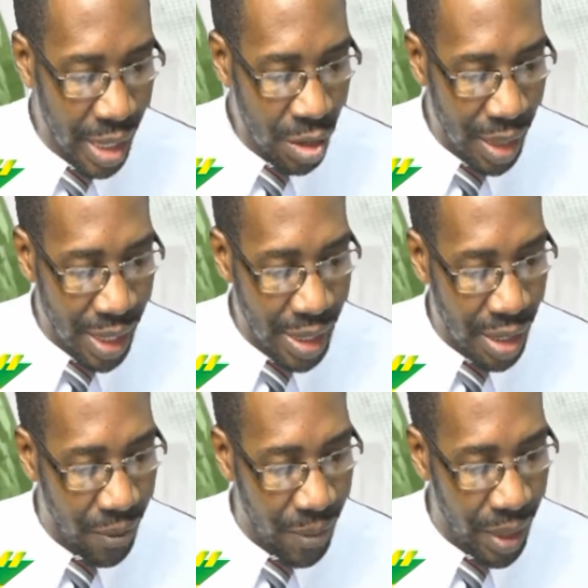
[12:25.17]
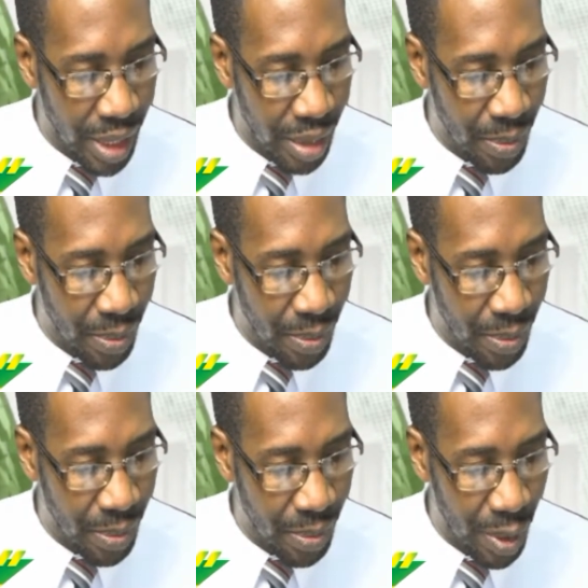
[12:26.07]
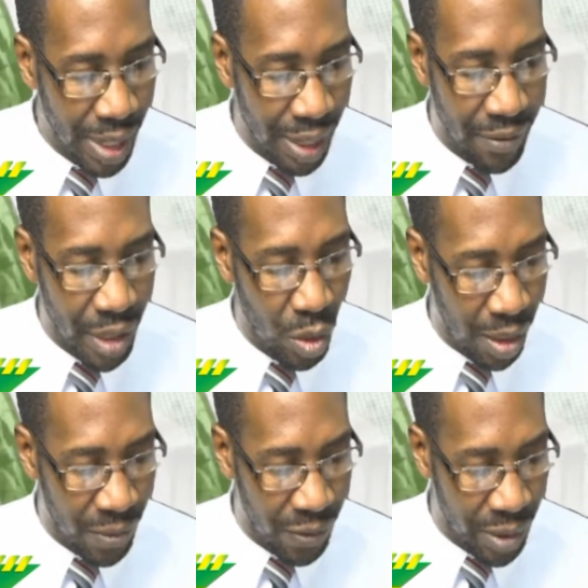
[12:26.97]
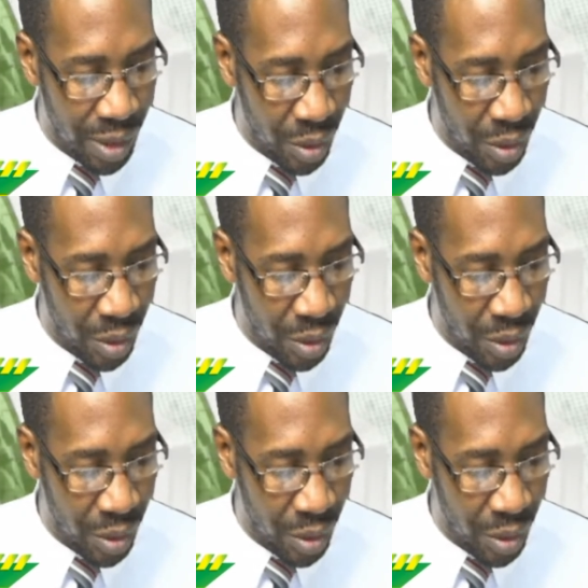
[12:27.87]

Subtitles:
so let's see if we can pull that video back up for you,